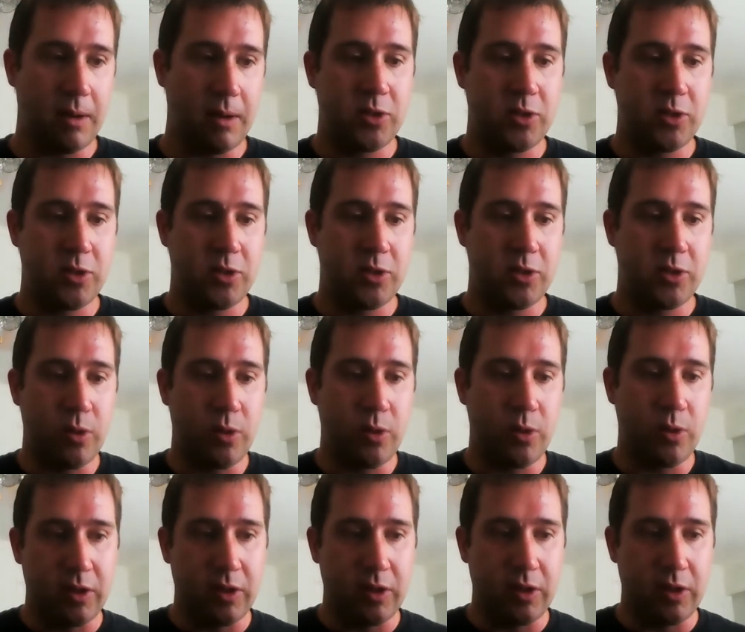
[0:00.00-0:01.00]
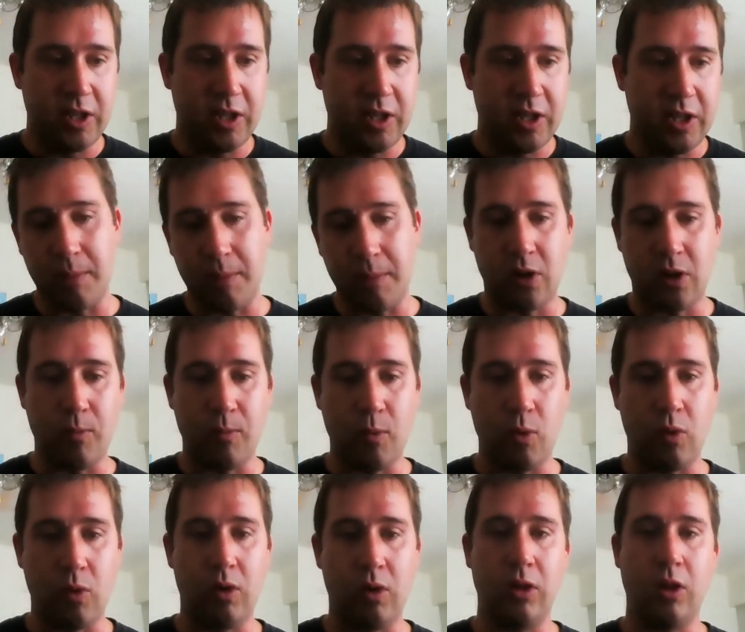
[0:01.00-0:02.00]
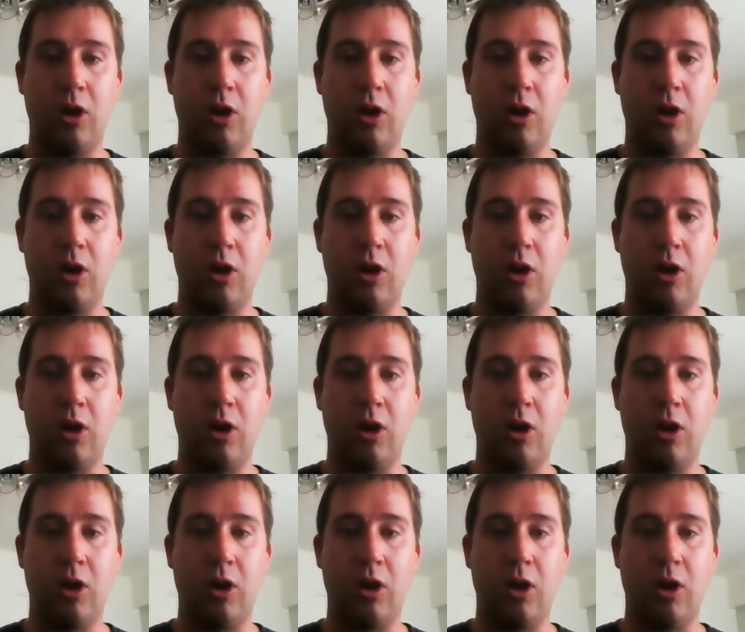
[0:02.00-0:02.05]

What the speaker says: So these jobs are more